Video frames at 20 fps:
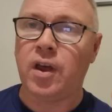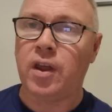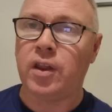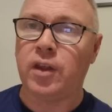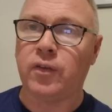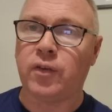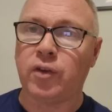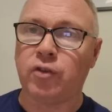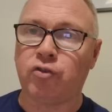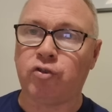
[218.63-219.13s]

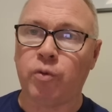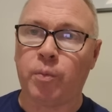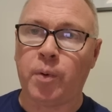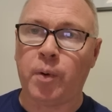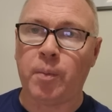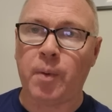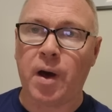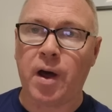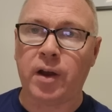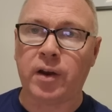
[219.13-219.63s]
They've got a
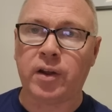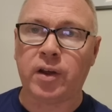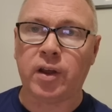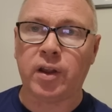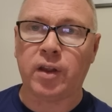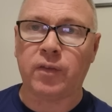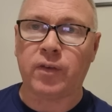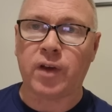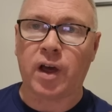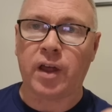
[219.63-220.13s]
supermarket,
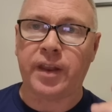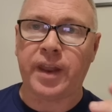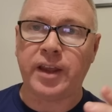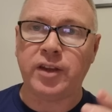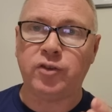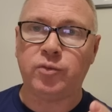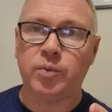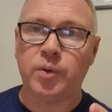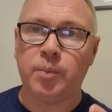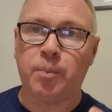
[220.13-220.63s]
they've got a
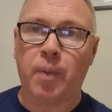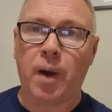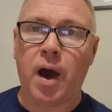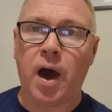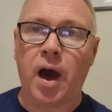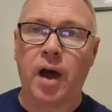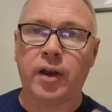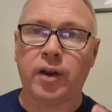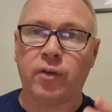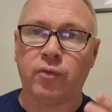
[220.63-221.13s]
nice wee
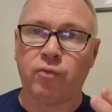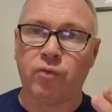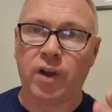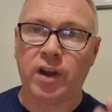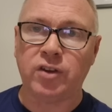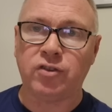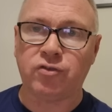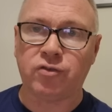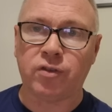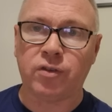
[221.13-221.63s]
bar and
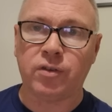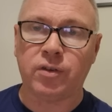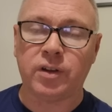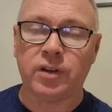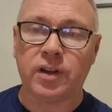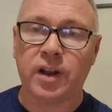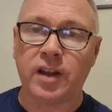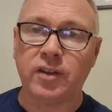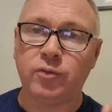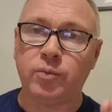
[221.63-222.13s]
restaurant,
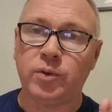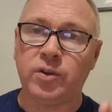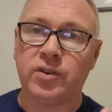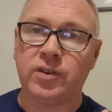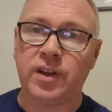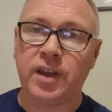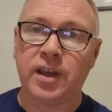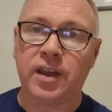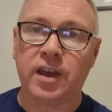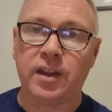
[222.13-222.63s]
a nice wee
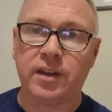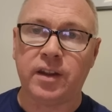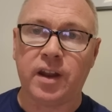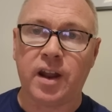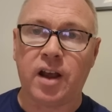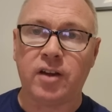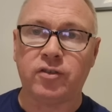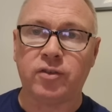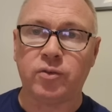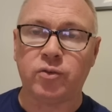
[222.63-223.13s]
steak in there
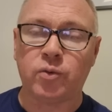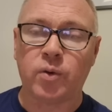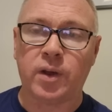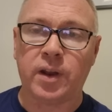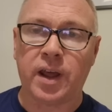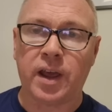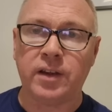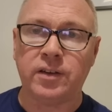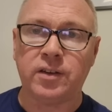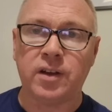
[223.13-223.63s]
actually, it's quite
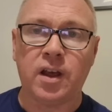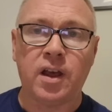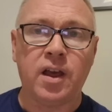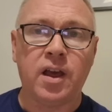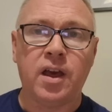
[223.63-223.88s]
nice.